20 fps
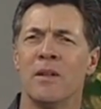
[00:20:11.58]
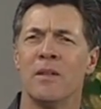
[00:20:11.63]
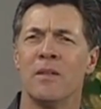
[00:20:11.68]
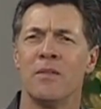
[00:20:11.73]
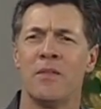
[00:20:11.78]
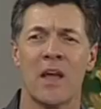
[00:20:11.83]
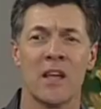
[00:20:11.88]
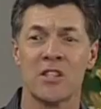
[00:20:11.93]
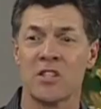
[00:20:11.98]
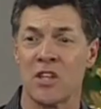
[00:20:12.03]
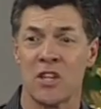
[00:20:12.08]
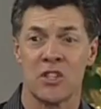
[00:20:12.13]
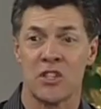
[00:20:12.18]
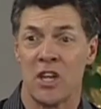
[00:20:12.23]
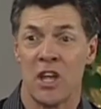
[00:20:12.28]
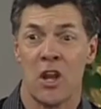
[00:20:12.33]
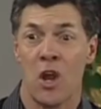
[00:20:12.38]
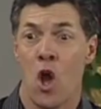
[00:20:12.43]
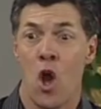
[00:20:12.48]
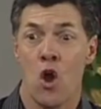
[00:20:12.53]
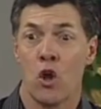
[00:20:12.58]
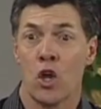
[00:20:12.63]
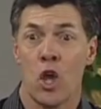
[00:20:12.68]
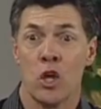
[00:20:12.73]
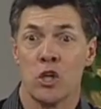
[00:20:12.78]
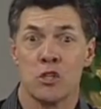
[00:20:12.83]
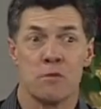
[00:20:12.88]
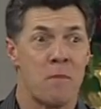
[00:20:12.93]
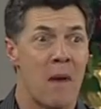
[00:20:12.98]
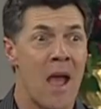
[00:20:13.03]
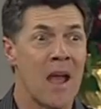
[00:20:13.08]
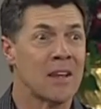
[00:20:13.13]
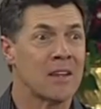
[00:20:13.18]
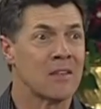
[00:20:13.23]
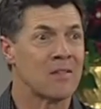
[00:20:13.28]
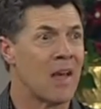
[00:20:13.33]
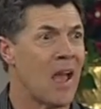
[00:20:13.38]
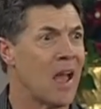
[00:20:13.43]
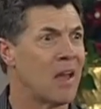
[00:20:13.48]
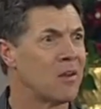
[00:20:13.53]
That's it. It all goes back to
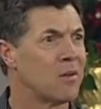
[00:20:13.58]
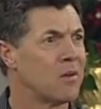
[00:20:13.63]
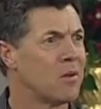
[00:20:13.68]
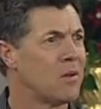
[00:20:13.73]
that.